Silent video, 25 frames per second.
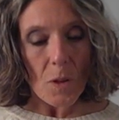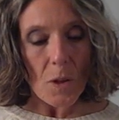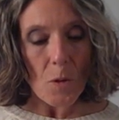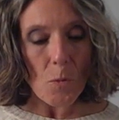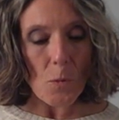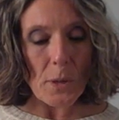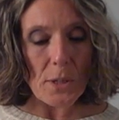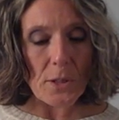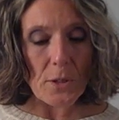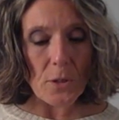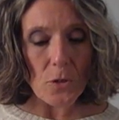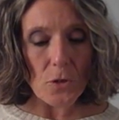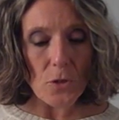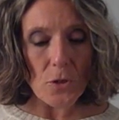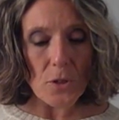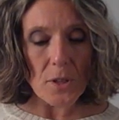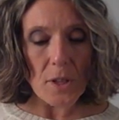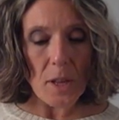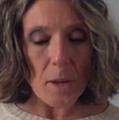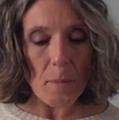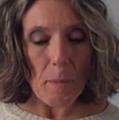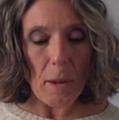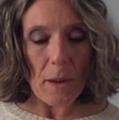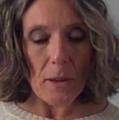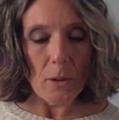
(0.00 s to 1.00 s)
Researchers
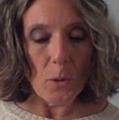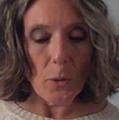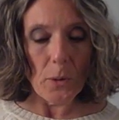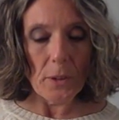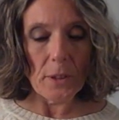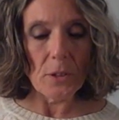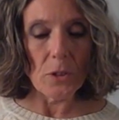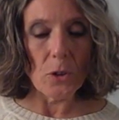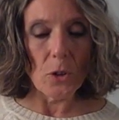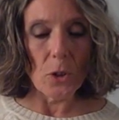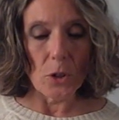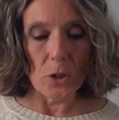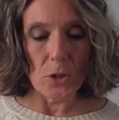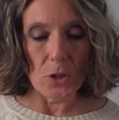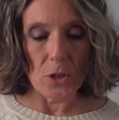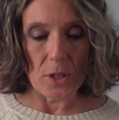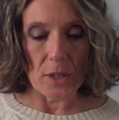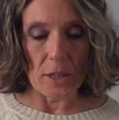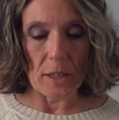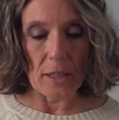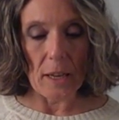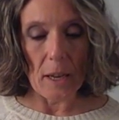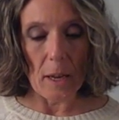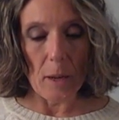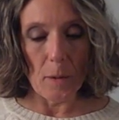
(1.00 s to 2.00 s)
led by Lauren
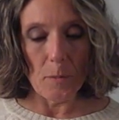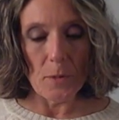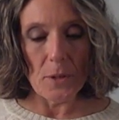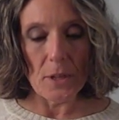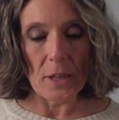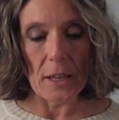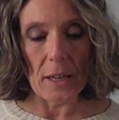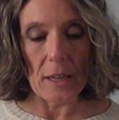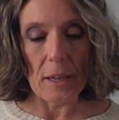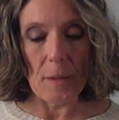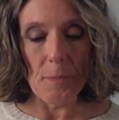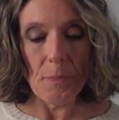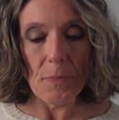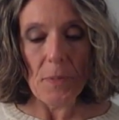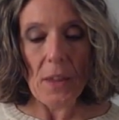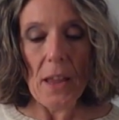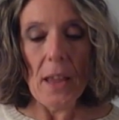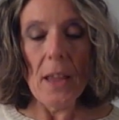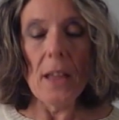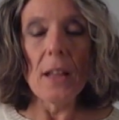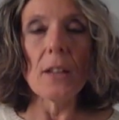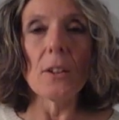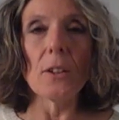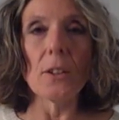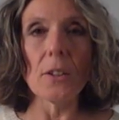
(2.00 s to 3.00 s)
Gerson, MD,
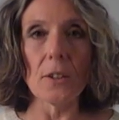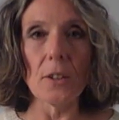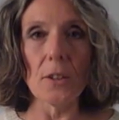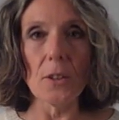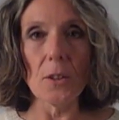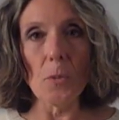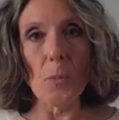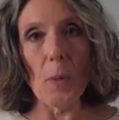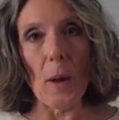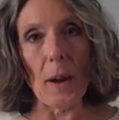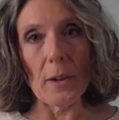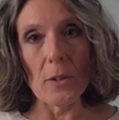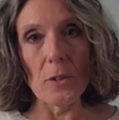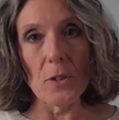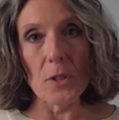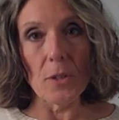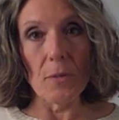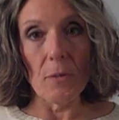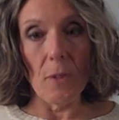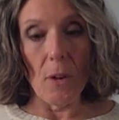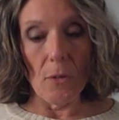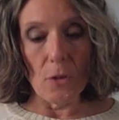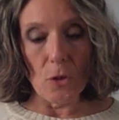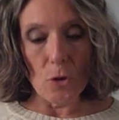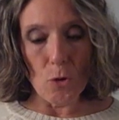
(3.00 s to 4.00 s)
looked at the records
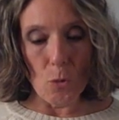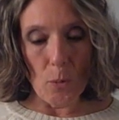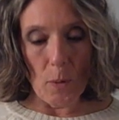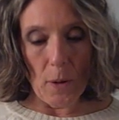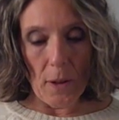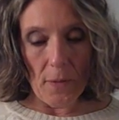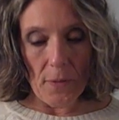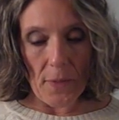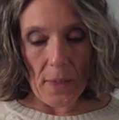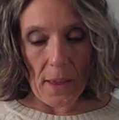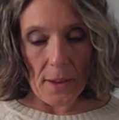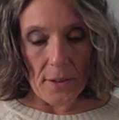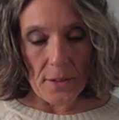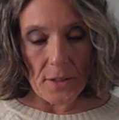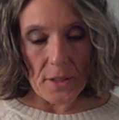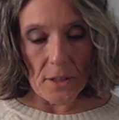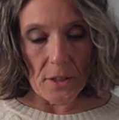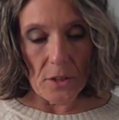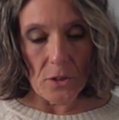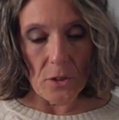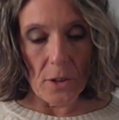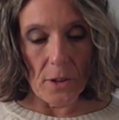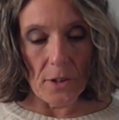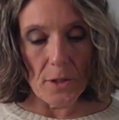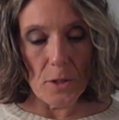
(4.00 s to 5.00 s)
of over 12,000
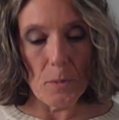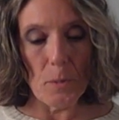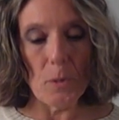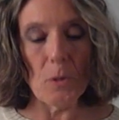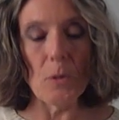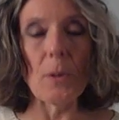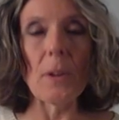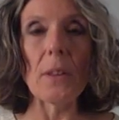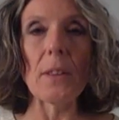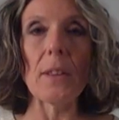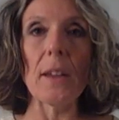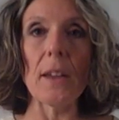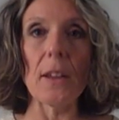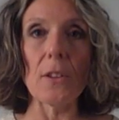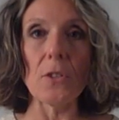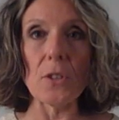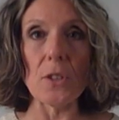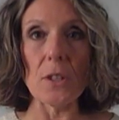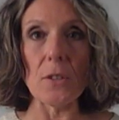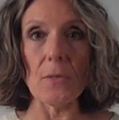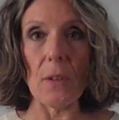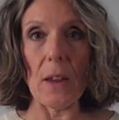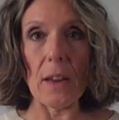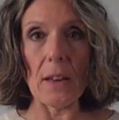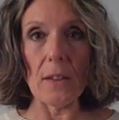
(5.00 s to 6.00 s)
adults between the
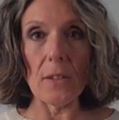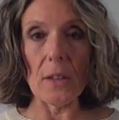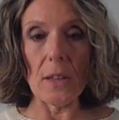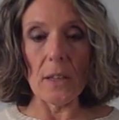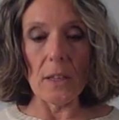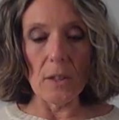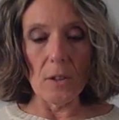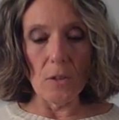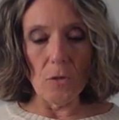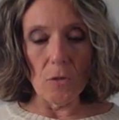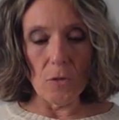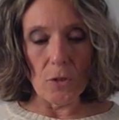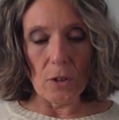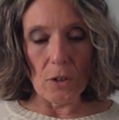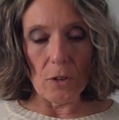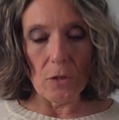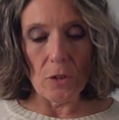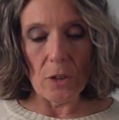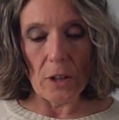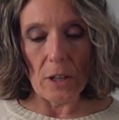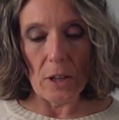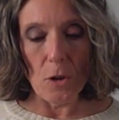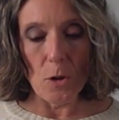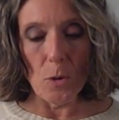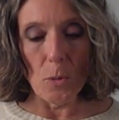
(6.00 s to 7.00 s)
ages of 18 and
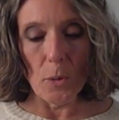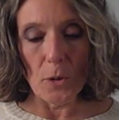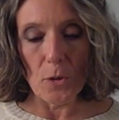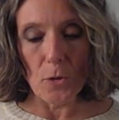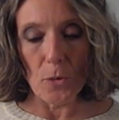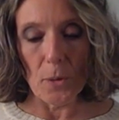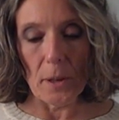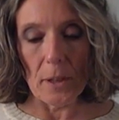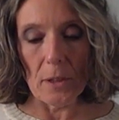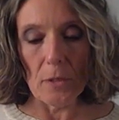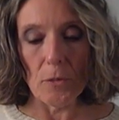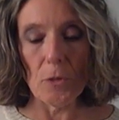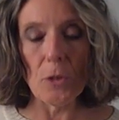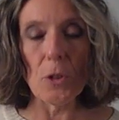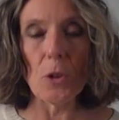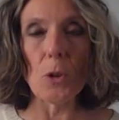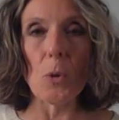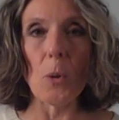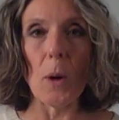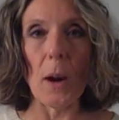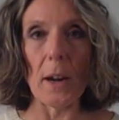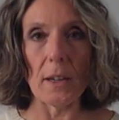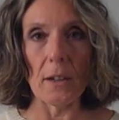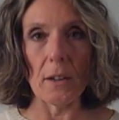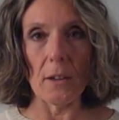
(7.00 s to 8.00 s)
50 who were treated for
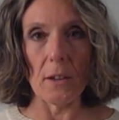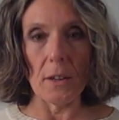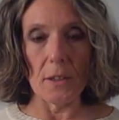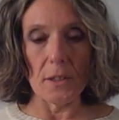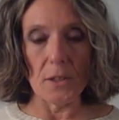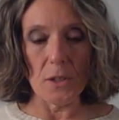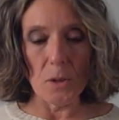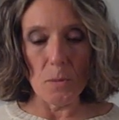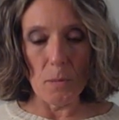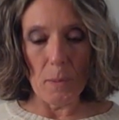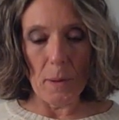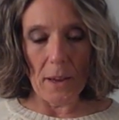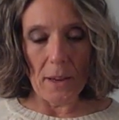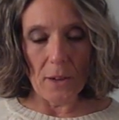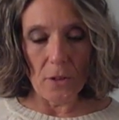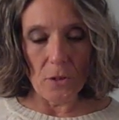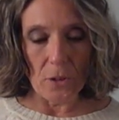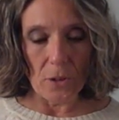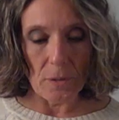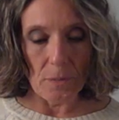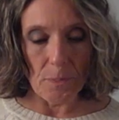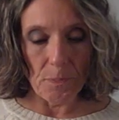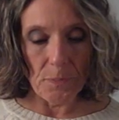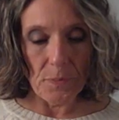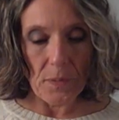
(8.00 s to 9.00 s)
chronic
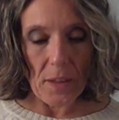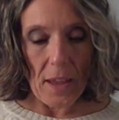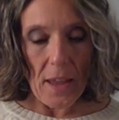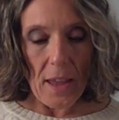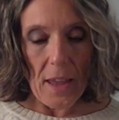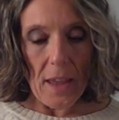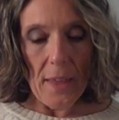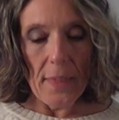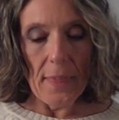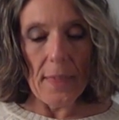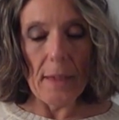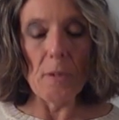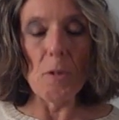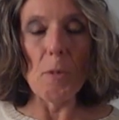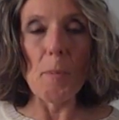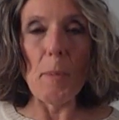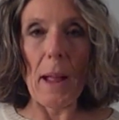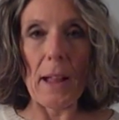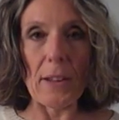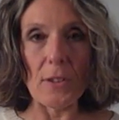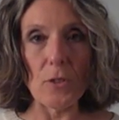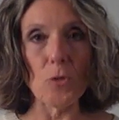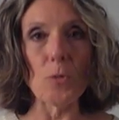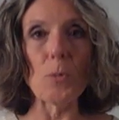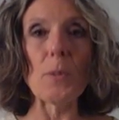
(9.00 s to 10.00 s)
constipation. They were
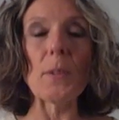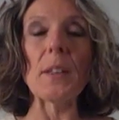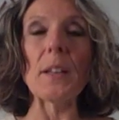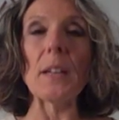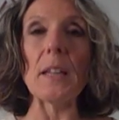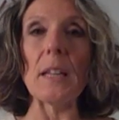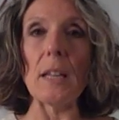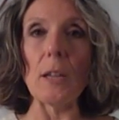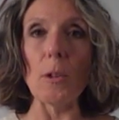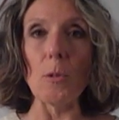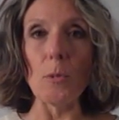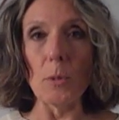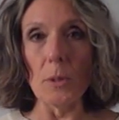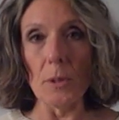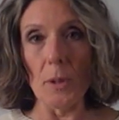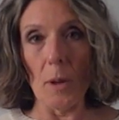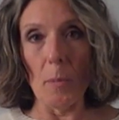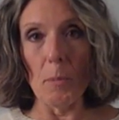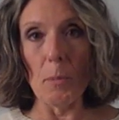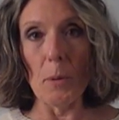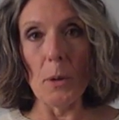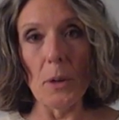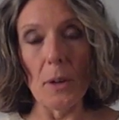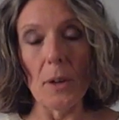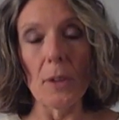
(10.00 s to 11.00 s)
matched with an equal
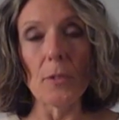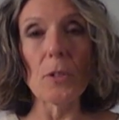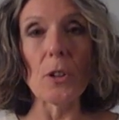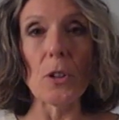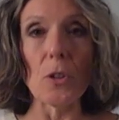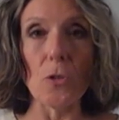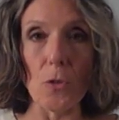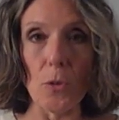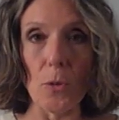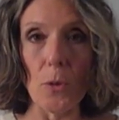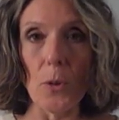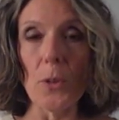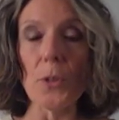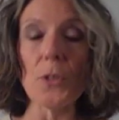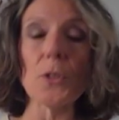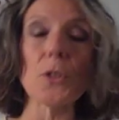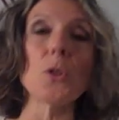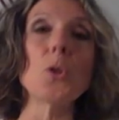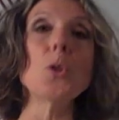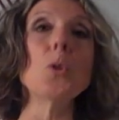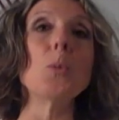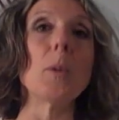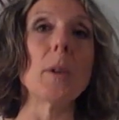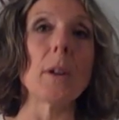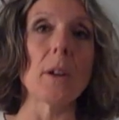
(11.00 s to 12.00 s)
number of controls
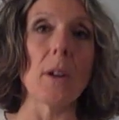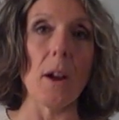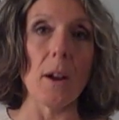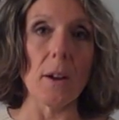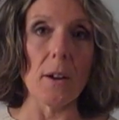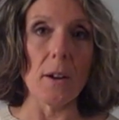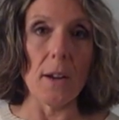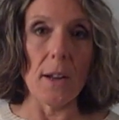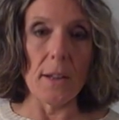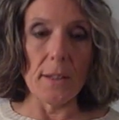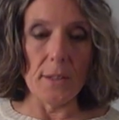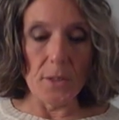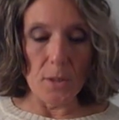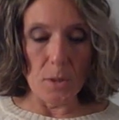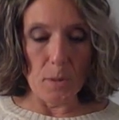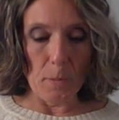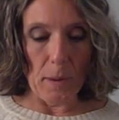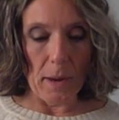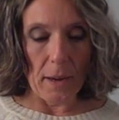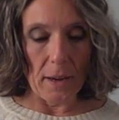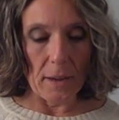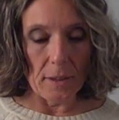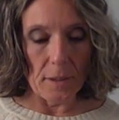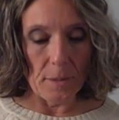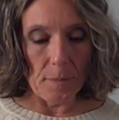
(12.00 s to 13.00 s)
who were not
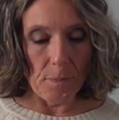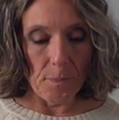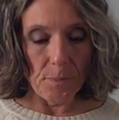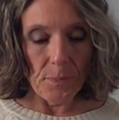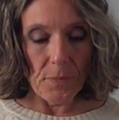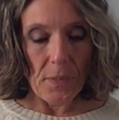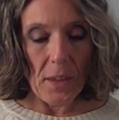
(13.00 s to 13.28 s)
constipated.